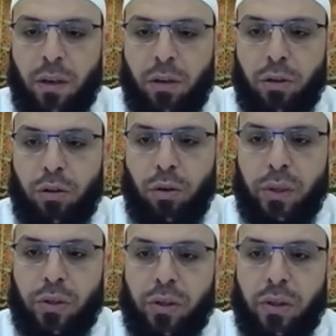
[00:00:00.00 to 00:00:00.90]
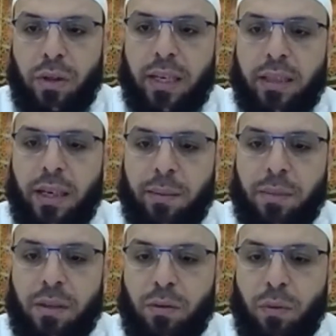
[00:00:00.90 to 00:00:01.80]
Good question. That
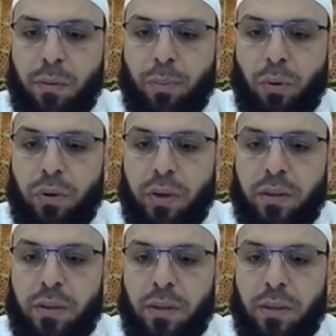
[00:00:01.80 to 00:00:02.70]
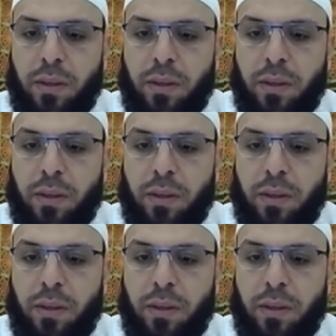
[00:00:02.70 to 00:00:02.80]
comes to the point.